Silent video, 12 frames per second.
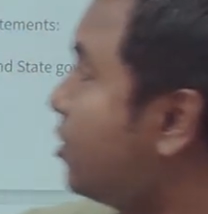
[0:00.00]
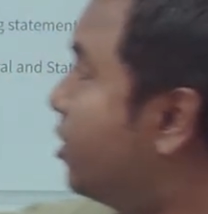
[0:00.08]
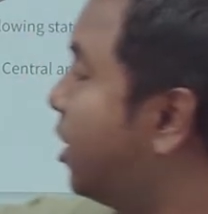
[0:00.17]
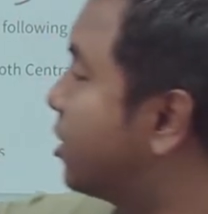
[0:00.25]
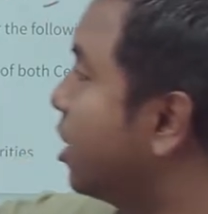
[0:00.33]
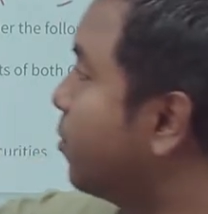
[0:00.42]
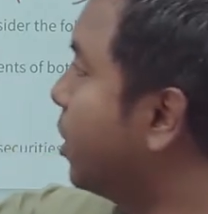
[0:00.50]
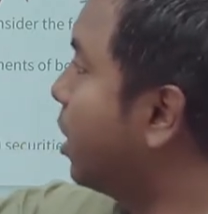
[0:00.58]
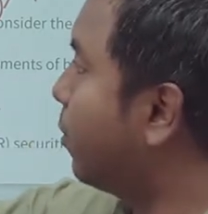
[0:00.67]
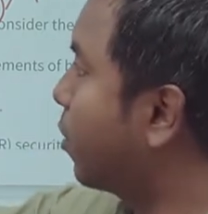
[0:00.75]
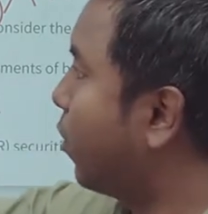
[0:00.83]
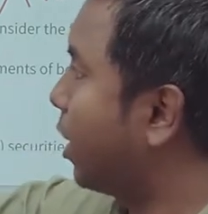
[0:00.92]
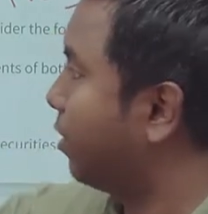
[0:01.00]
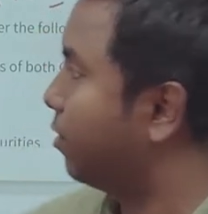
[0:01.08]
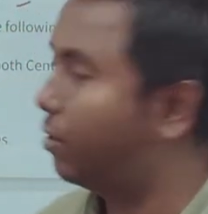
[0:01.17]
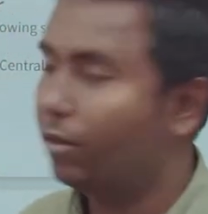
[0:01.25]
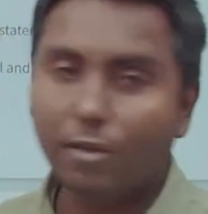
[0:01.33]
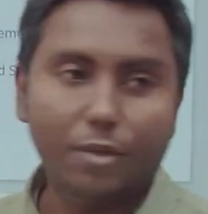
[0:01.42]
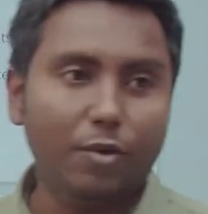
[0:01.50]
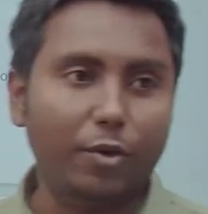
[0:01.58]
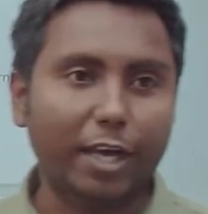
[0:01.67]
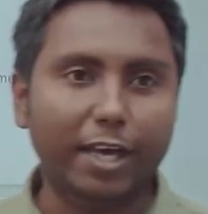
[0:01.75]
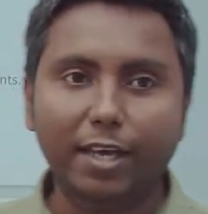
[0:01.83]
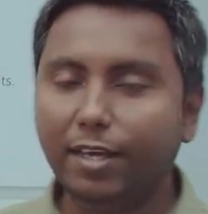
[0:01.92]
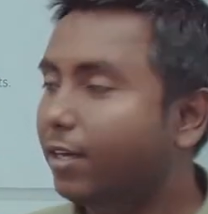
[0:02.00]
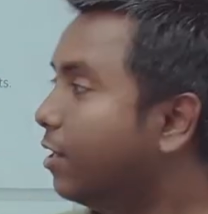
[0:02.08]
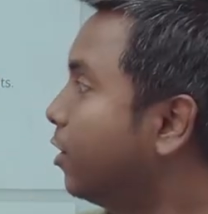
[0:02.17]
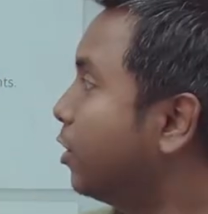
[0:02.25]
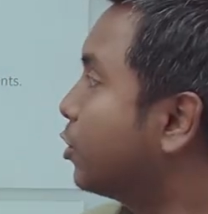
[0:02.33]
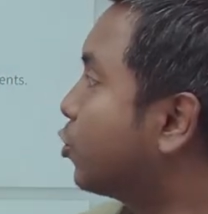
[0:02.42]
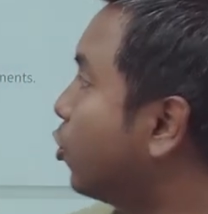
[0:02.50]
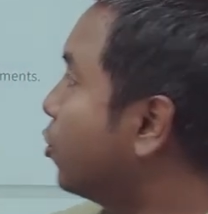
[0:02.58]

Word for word: see statement number one okay so